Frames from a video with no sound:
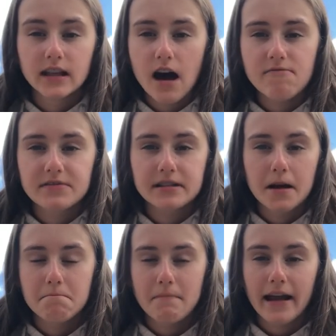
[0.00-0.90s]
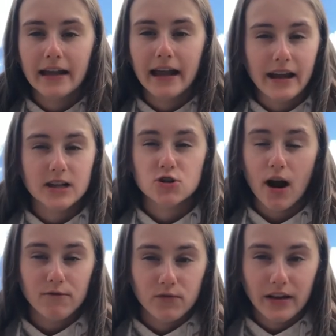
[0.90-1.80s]
loved making
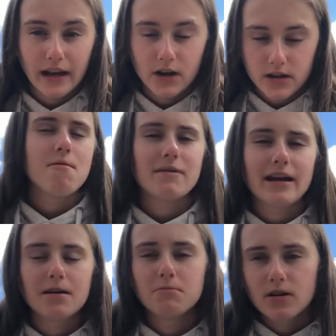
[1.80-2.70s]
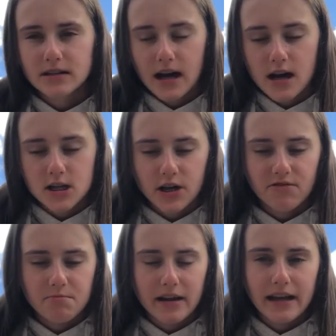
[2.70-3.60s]
travel videos. I made a montage
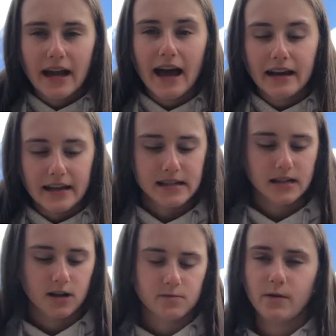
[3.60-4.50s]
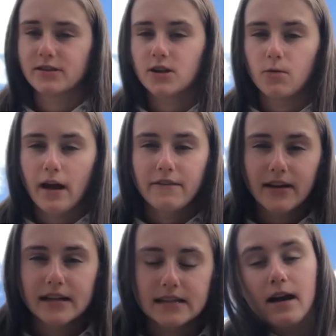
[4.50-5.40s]
of me at Easter because we always go away
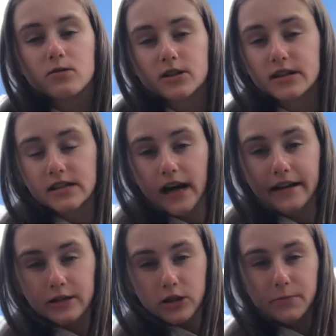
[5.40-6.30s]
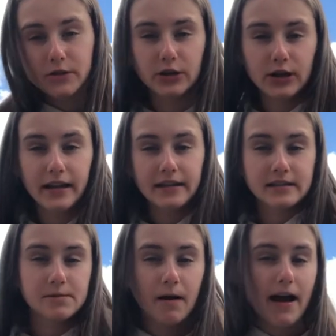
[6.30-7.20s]
for Easter. I also started YouTube to
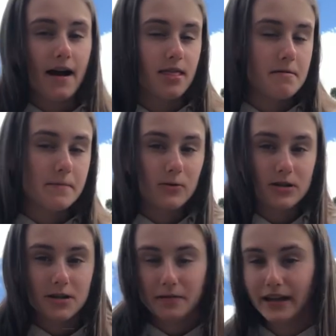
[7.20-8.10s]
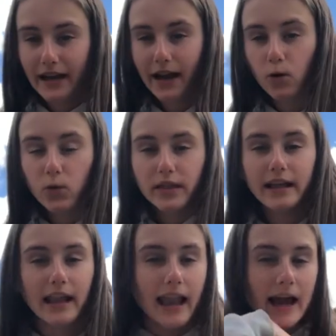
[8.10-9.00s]
inspire other people to be healthy
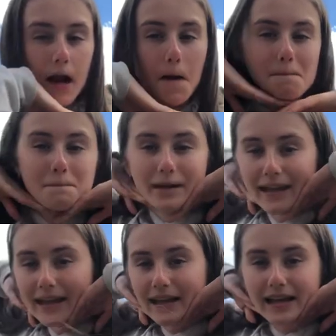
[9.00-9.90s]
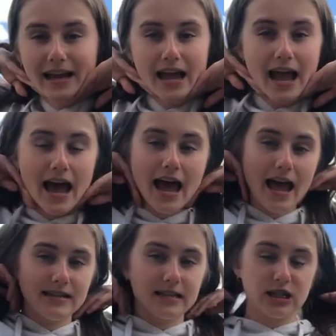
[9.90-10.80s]
like me
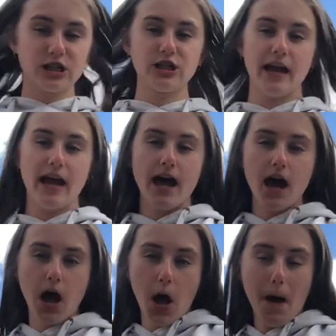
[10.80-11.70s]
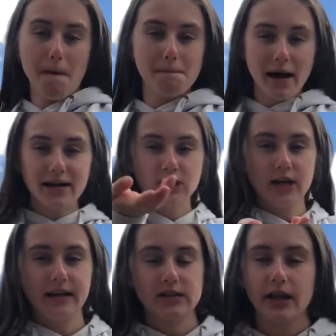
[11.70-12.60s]
and to share my
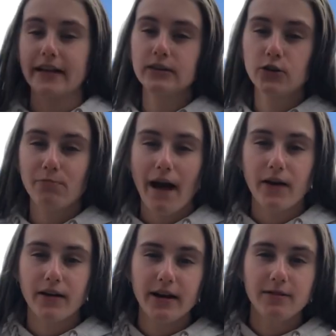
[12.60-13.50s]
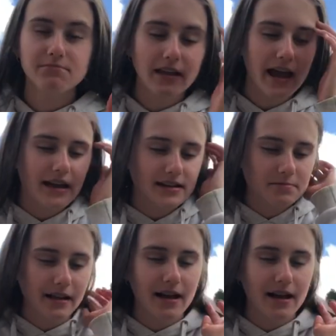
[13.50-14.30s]
journey so I can look back on it and be